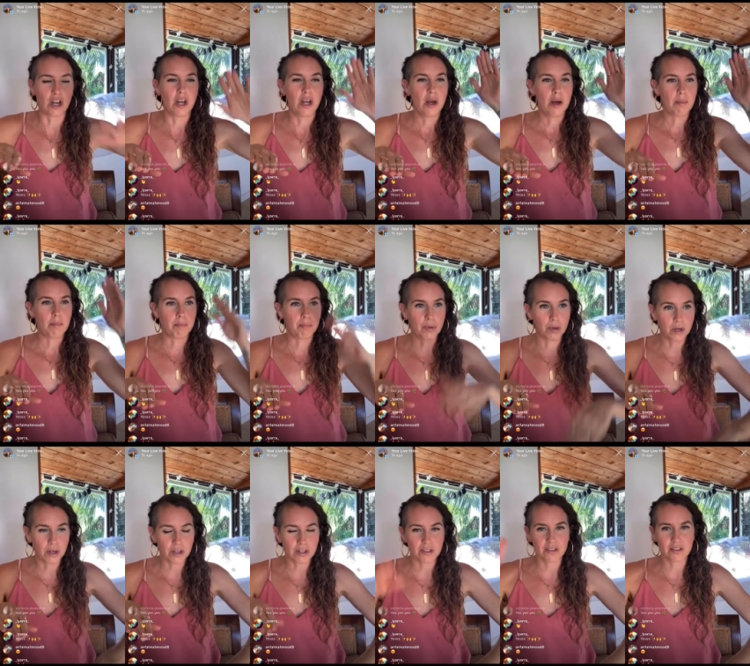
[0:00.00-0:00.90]

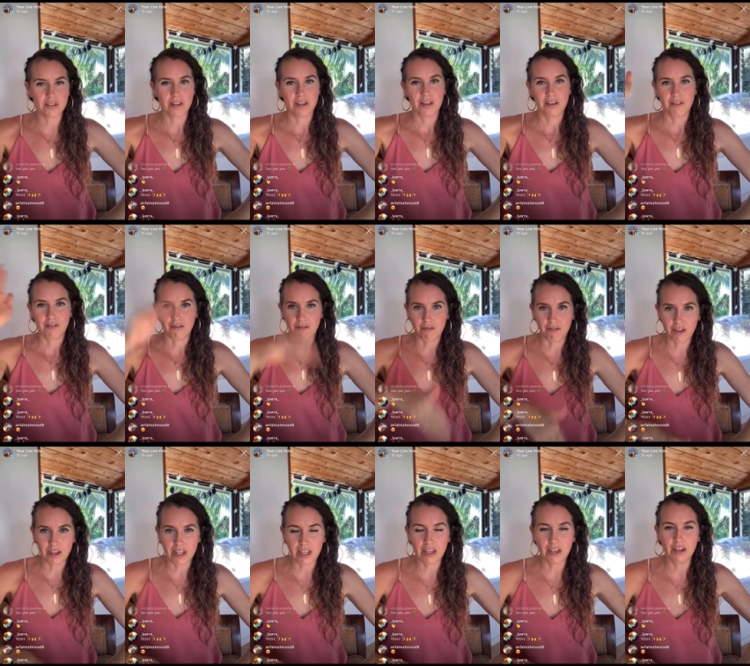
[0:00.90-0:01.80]
books,
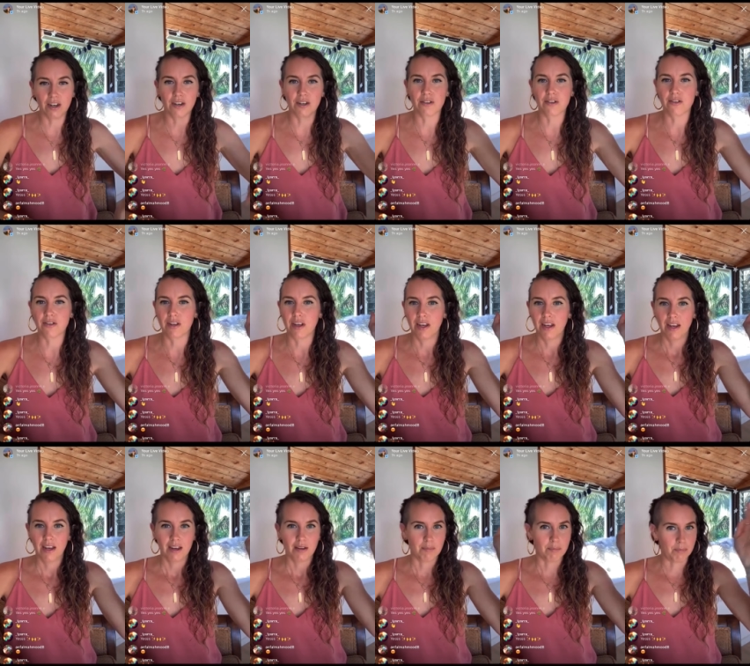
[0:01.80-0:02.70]
videos,
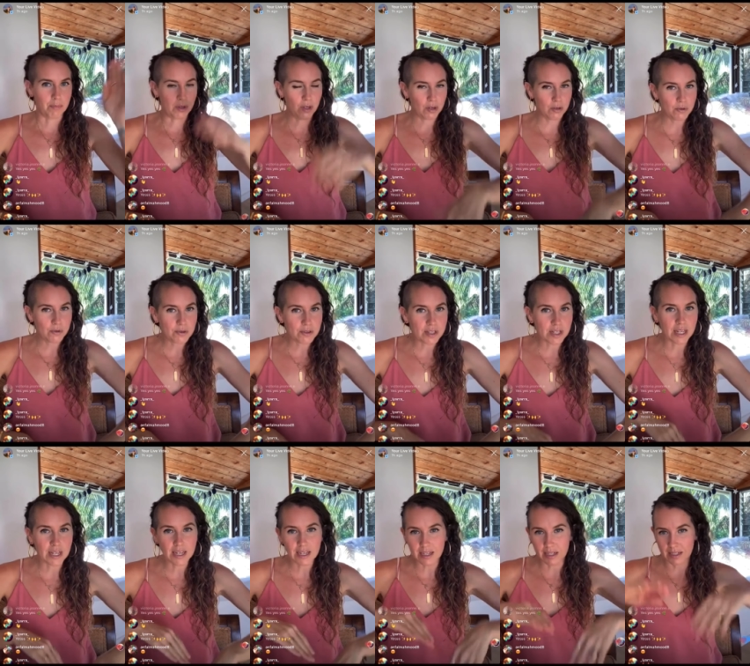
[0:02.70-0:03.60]

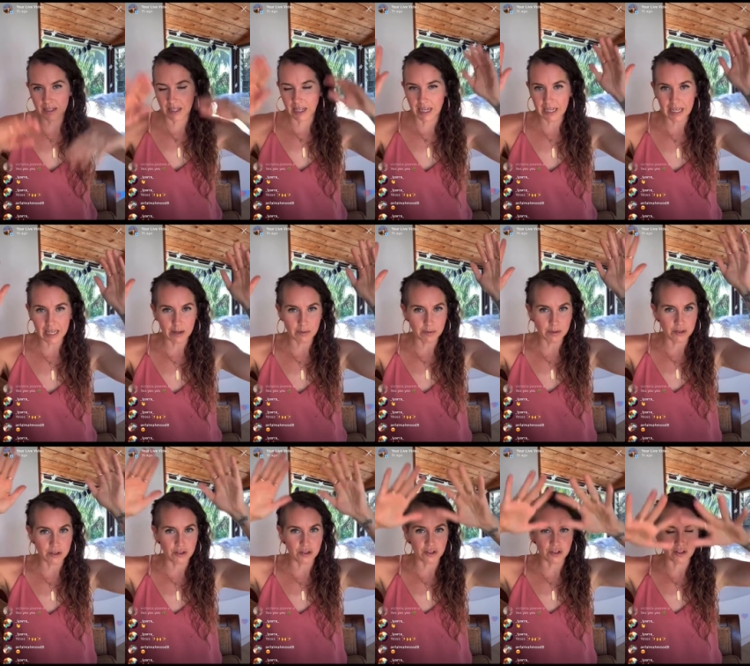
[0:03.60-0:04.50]
music. Like it was
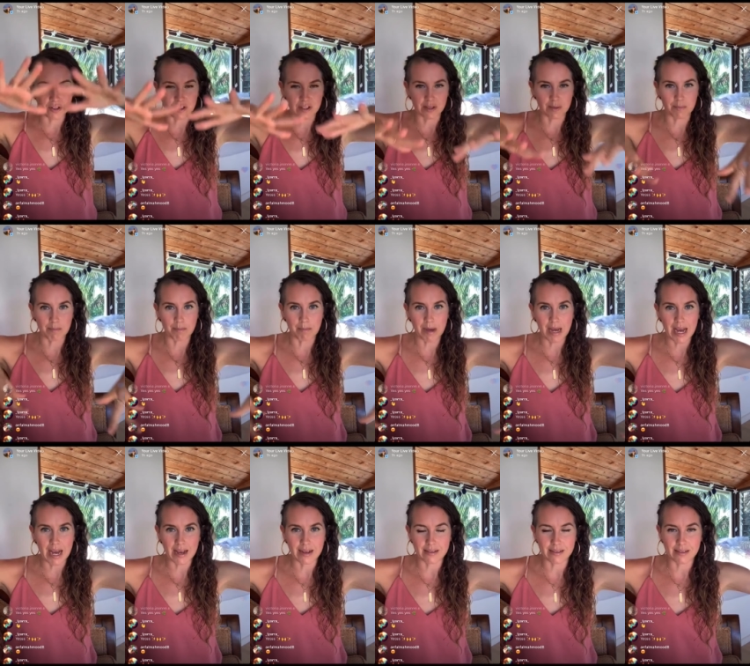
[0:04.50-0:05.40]
just this
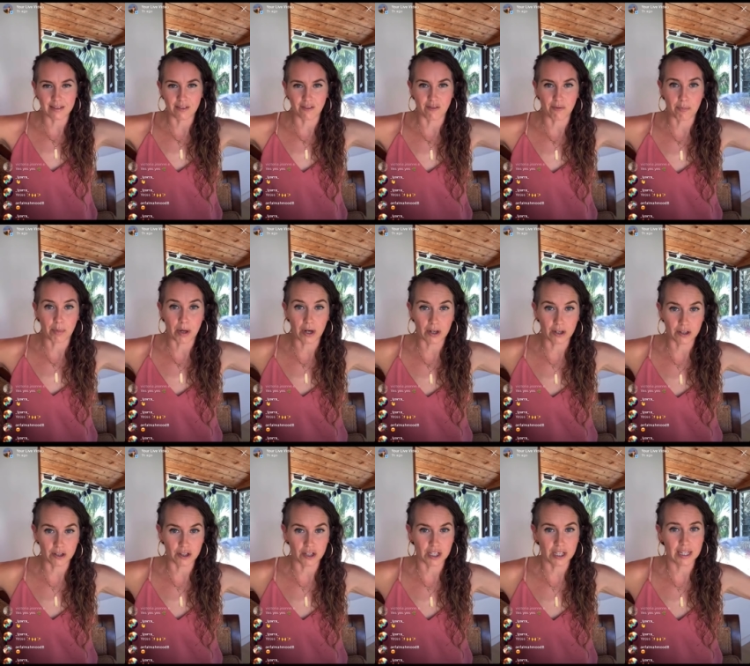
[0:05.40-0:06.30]
massive
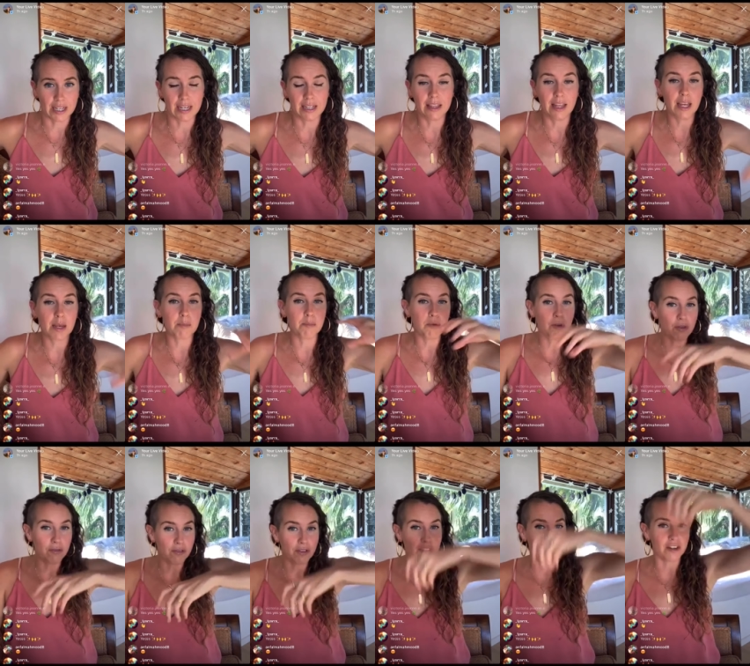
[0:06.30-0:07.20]
purging. And like
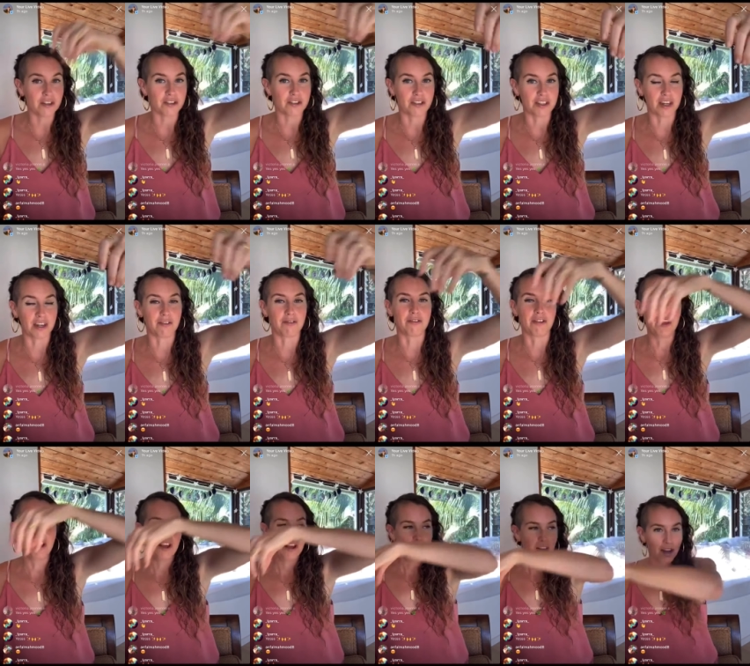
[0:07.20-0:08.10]
moving yourself
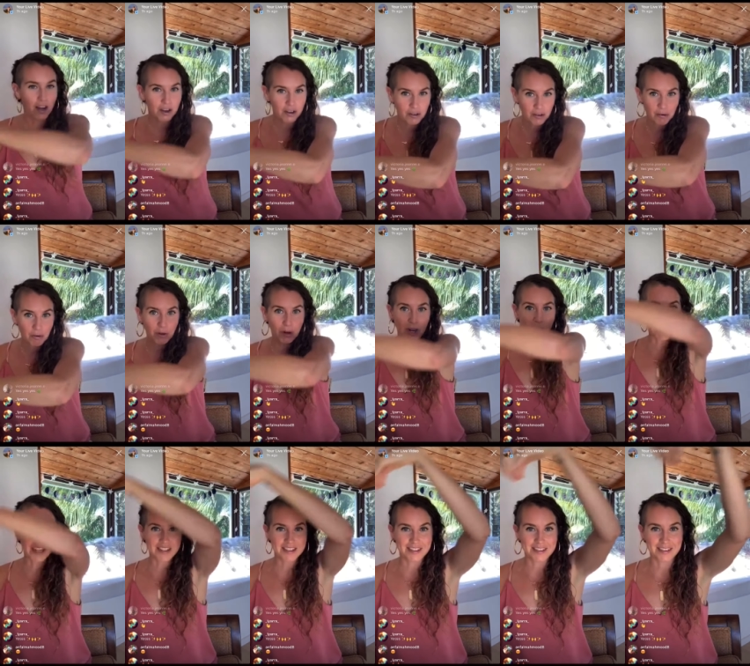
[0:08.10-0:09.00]

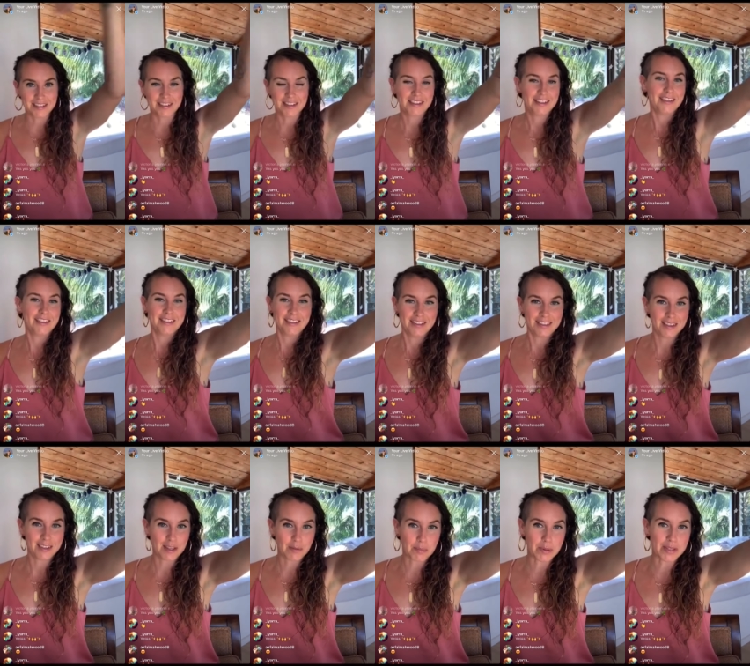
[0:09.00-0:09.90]
across
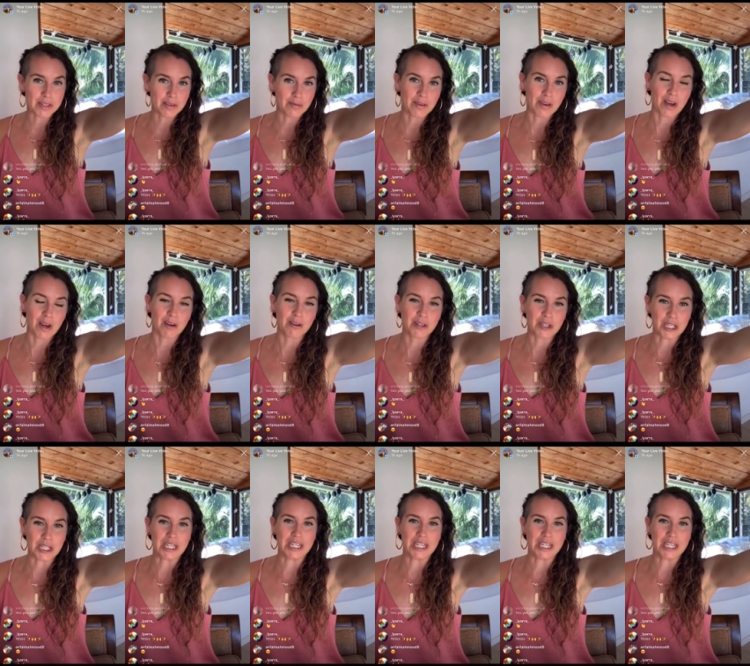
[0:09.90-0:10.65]
the Pacific Ocean